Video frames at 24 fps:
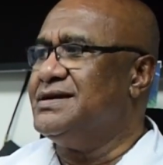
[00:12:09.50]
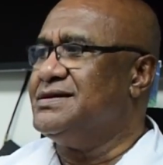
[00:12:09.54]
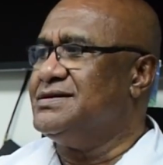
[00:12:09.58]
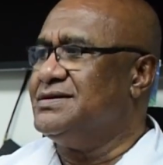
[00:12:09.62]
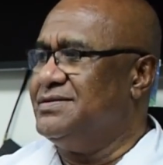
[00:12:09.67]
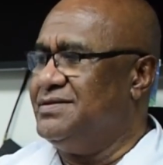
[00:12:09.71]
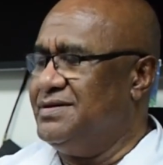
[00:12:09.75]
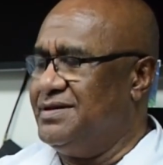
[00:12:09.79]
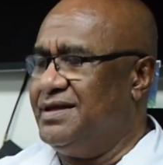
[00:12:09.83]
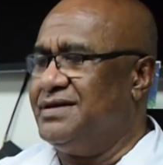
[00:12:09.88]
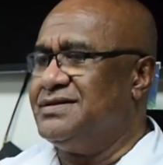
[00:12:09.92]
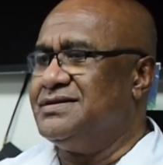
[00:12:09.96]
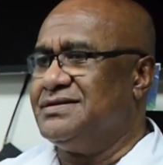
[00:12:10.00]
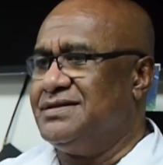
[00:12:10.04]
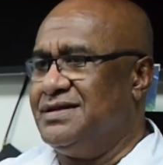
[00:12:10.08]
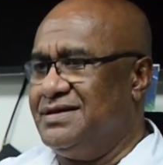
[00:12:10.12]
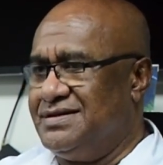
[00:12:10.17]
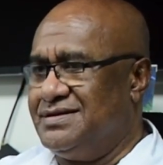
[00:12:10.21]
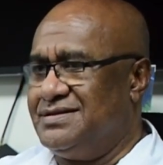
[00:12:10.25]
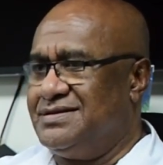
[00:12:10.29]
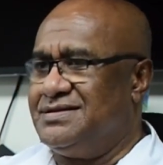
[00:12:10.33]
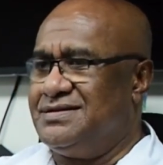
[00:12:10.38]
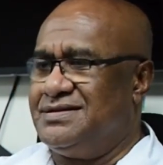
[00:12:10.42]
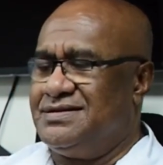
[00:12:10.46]
So
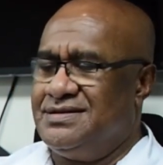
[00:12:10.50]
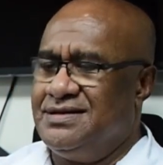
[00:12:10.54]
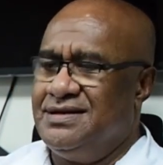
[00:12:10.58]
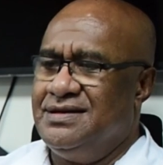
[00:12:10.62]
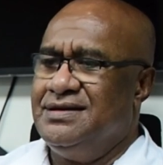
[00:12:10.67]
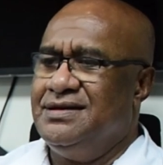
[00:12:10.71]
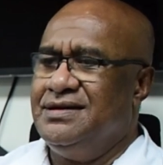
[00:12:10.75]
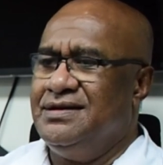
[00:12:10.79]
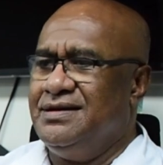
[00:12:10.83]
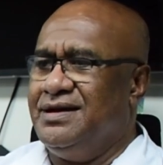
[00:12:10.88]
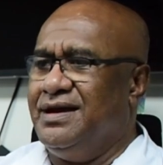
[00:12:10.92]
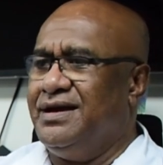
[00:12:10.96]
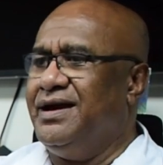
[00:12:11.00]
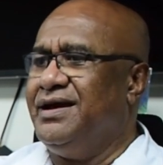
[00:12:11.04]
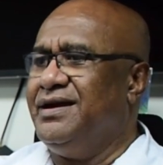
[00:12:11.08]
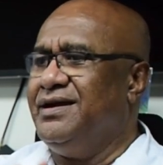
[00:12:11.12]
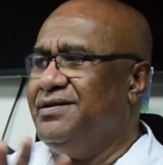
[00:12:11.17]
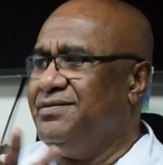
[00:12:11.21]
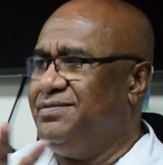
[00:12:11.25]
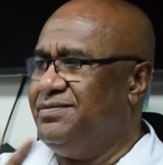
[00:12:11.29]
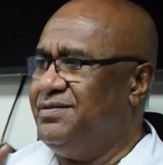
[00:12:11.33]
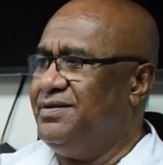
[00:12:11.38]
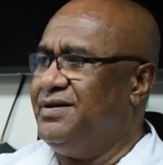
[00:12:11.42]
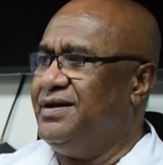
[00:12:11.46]
there's a
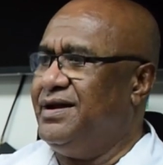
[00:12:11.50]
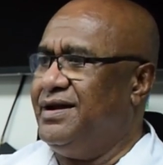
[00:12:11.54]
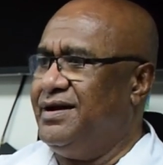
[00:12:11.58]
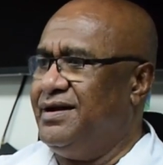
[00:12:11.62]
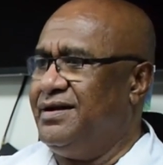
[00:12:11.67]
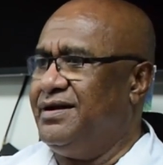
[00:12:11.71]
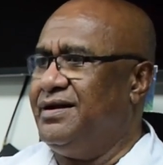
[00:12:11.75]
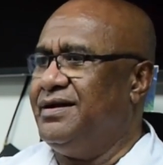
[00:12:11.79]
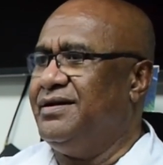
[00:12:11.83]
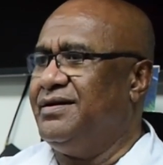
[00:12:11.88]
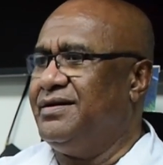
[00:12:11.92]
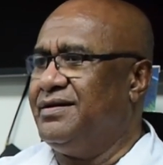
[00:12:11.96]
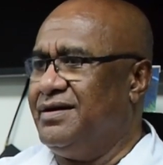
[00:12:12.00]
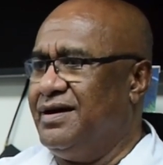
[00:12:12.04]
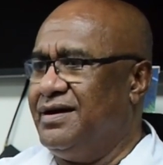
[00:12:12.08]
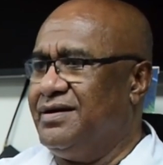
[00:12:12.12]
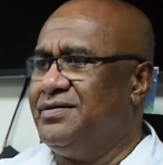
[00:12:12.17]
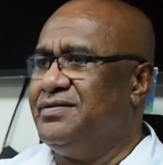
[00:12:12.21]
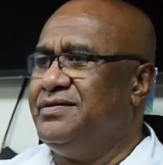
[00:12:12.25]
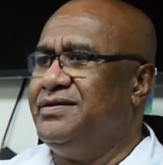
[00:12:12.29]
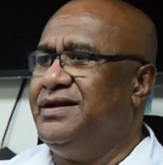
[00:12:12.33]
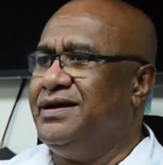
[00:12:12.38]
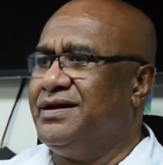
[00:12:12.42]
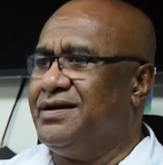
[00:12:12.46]

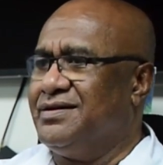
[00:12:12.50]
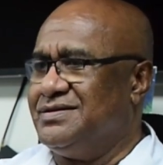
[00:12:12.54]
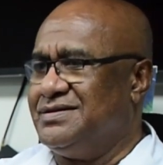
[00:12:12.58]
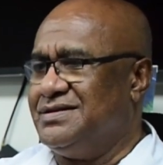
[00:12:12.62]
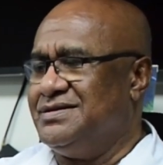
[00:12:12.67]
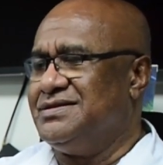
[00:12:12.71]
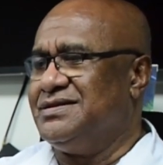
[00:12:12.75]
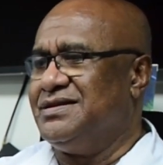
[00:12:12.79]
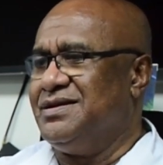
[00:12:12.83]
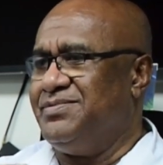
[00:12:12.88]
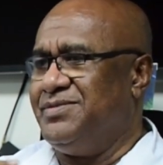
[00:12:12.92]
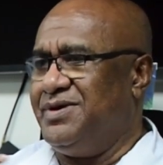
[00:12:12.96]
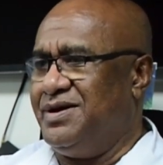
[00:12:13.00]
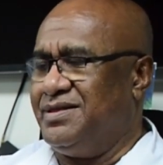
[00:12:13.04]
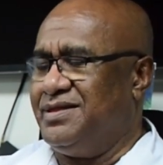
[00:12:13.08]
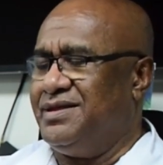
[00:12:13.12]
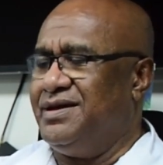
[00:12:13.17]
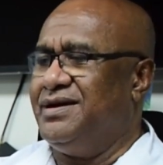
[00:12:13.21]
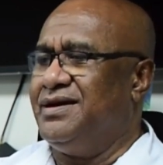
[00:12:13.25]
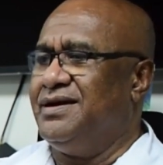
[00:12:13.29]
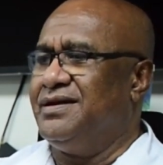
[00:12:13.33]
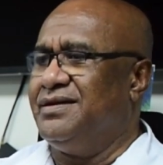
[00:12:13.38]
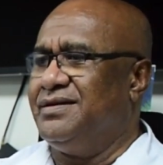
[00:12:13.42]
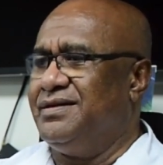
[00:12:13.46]
good ecosystem out
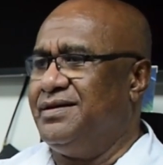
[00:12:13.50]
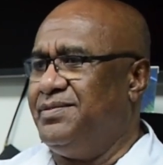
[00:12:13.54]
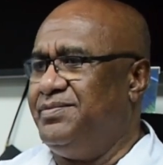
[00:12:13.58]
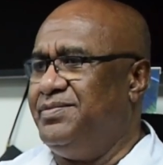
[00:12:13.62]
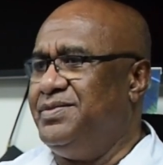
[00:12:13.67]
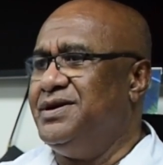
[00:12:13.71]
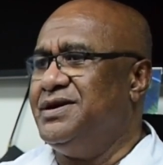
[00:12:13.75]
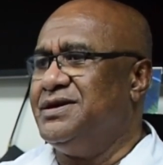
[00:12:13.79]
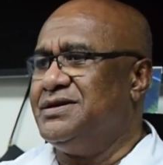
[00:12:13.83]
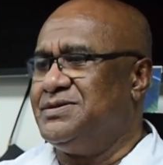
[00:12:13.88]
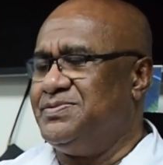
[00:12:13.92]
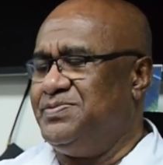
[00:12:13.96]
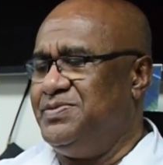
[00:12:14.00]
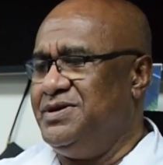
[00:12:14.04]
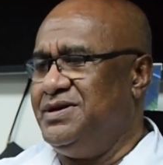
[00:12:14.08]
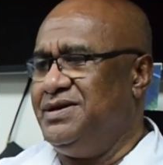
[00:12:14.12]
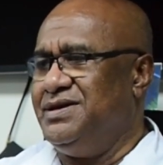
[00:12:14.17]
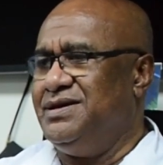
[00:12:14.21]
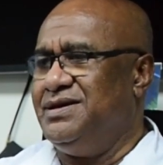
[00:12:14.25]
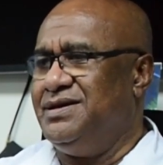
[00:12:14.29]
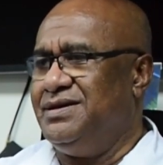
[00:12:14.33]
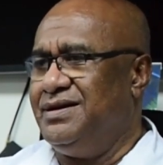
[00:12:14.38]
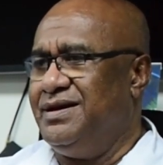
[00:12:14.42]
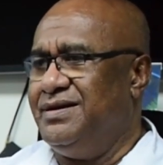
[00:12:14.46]
there. The
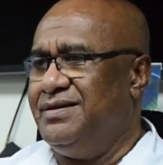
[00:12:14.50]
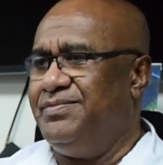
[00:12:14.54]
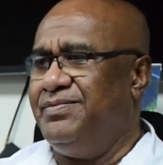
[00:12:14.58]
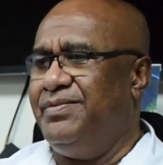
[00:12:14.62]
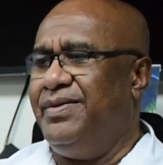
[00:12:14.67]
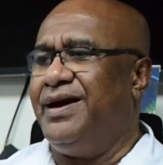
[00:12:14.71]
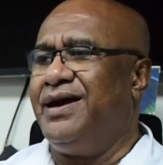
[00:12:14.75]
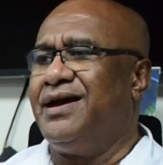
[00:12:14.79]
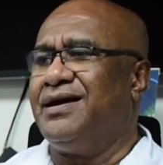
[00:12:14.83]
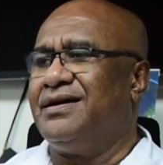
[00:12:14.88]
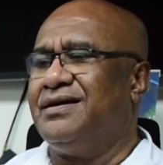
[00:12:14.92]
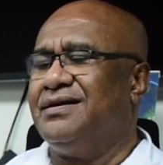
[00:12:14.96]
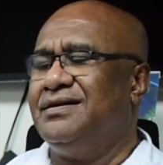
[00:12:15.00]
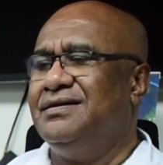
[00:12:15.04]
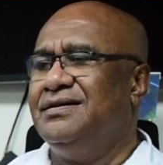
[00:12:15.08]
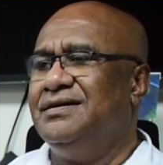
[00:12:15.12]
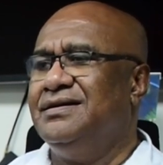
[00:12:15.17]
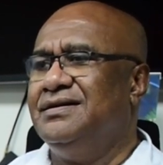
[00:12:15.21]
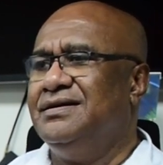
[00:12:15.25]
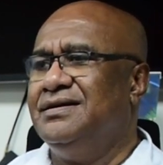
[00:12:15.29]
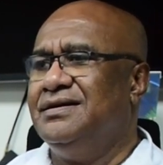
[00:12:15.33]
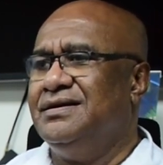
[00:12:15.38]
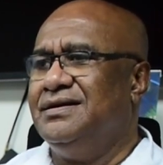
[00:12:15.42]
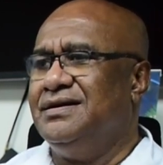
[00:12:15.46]
BSP Bank
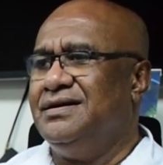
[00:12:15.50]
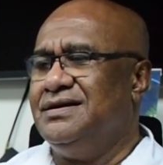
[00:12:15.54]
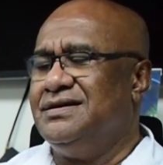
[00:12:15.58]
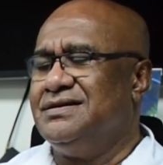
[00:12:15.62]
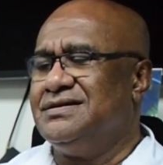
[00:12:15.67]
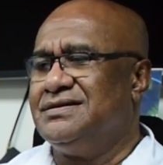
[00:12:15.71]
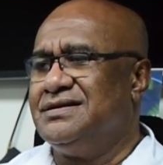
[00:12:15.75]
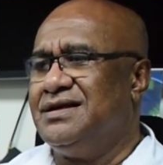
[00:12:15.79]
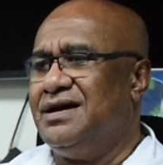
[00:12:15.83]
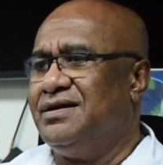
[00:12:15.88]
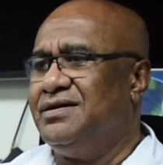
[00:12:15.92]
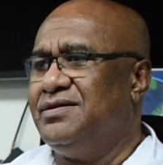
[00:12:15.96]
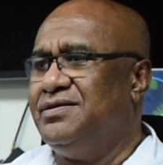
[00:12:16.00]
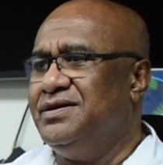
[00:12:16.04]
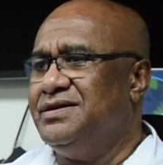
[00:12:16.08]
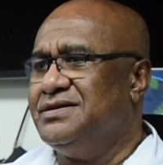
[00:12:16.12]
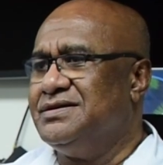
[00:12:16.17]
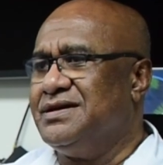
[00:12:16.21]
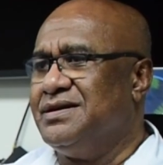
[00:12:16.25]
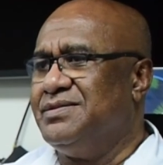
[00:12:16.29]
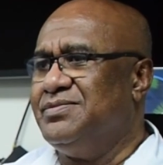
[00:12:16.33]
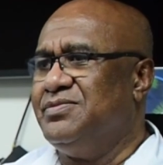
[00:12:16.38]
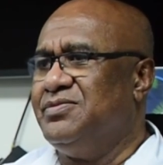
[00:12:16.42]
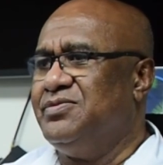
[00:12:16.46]
is now
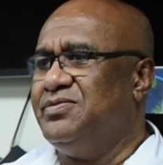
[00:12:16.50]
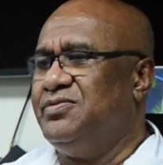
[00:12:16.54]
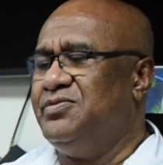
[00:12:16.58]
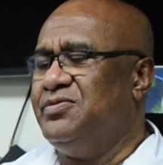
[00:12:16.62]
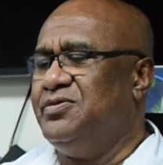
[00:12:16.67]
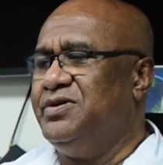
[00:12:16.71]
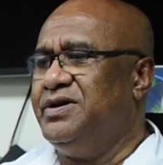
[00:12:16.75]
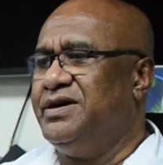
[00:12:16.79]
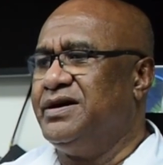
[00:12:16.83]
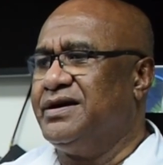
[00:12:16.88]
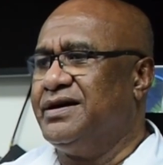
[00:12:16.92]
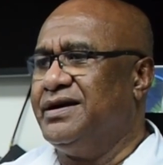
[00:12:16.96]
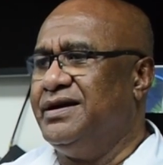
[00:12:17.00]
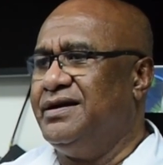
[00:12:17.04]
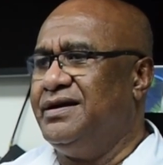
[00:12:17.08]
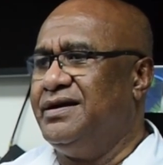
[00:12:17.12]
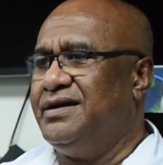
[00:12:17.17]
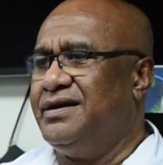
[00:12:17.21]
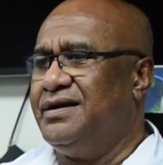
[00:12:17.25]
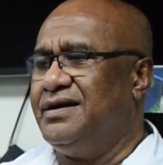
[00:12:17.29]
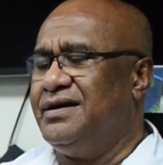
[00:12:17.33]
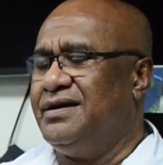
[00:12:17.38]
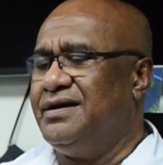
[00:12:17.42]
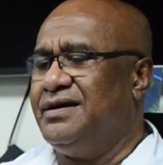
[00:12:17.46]
doing some work
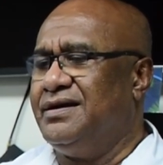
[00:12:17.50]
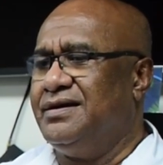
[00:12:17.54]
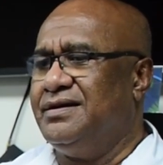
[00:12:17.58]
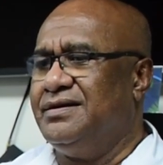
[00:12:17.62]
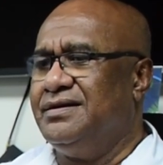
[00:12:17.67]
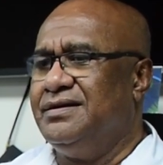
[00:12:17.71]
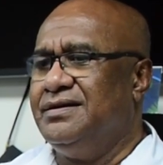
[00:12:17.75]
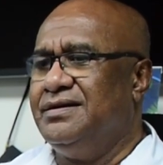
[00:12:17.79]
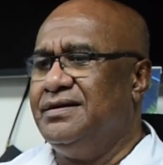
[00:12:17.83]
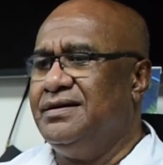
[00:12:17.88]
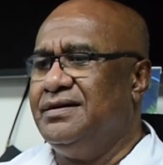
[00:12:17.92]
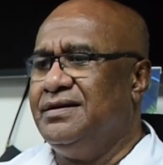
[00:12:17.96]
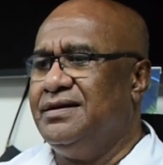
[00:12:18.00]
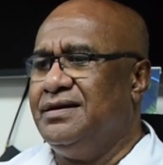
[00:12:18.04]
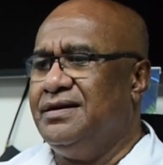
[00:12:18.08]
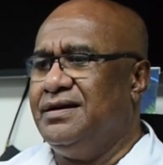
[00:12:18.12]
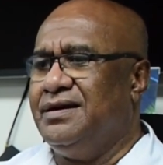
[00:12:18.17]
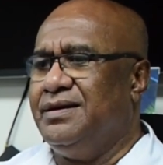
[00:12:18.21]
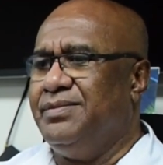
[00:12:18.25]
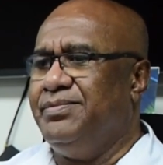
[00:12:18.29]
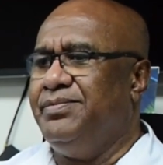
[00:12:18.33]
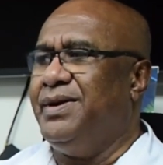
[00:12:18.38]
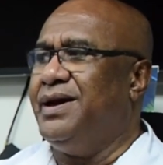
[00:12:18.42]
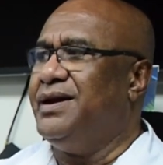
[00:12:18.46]
in
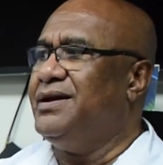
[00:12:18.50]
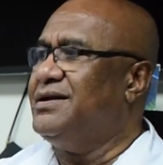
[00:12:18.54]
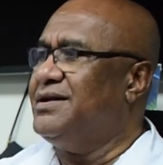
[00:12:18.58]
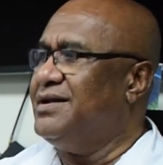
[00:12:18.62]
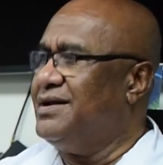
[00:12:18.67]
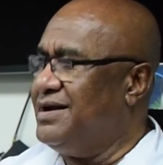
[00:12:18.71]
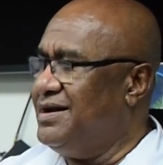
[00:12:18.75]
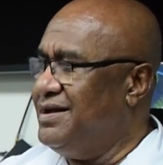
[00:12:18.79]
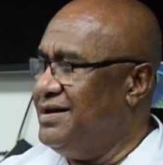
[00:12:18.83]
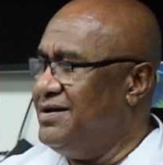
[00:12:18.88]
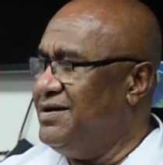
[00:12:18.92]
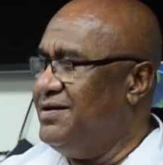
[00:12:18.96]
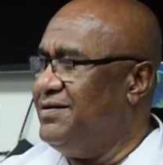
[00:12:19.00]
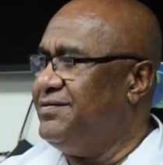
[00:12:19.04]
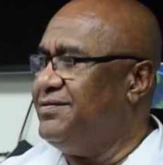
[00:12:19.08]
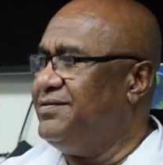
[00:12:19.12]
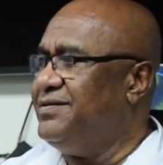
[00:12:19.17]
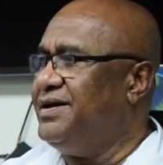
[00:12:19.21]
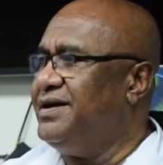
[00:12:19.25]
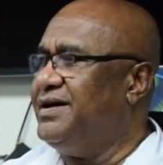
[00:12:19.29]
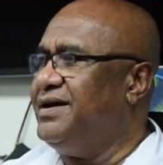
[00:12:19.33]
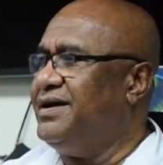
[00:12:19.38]
mentoring of